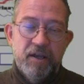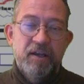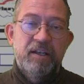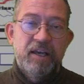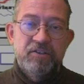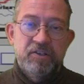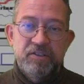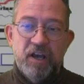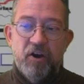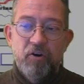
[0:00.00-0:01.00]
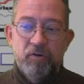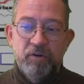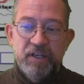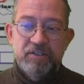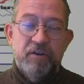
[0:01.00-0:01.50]
Legends are
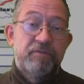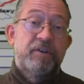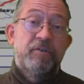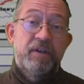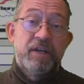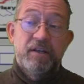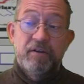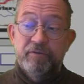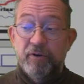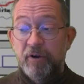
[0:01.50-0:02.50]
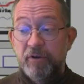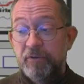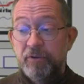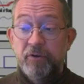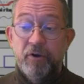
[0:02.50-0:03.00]
only something you need for
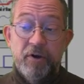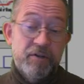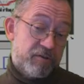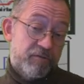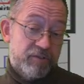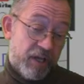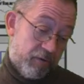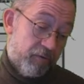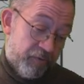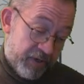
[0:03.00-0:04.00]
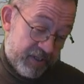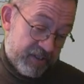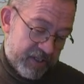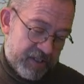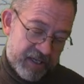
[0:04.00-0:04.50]
the nerds who say, oh, what is
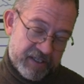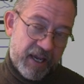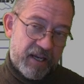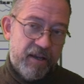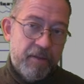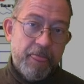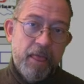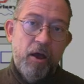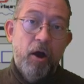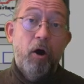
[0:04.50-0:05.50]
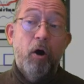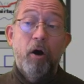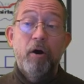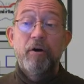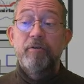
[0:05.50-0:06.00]
this exactly?
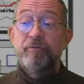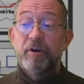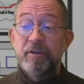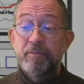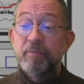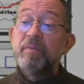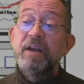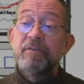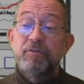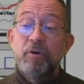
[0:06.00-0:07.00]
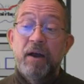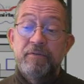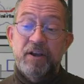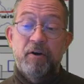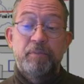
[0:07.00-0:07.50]
Or for the, if you have
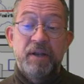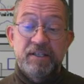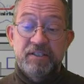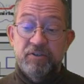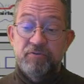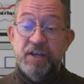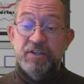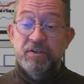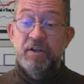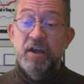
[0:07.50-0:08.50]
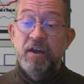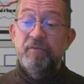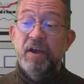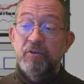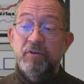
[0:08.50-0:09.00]
a complex situation
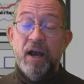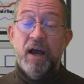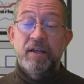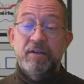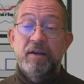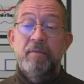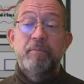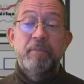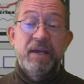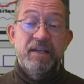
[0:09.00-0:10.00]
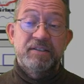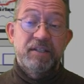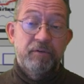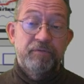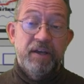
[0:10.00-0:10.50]
that you can't make
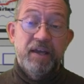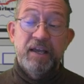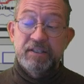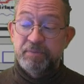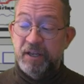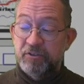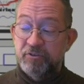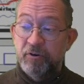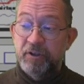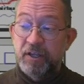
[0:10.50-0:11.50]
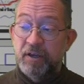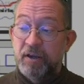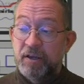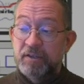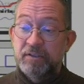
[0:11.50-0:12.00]
self-explanatory
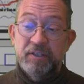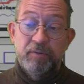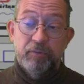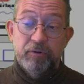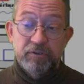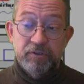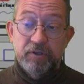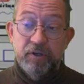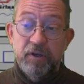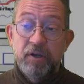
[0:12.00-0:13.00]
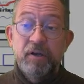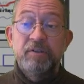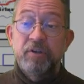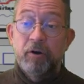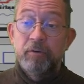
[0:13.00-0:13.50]
symbols.
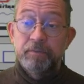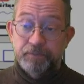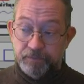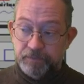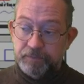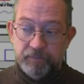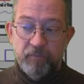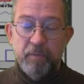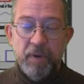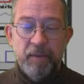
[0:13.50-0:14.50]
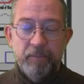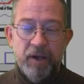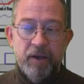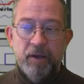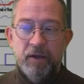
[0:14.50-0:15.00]
So remember,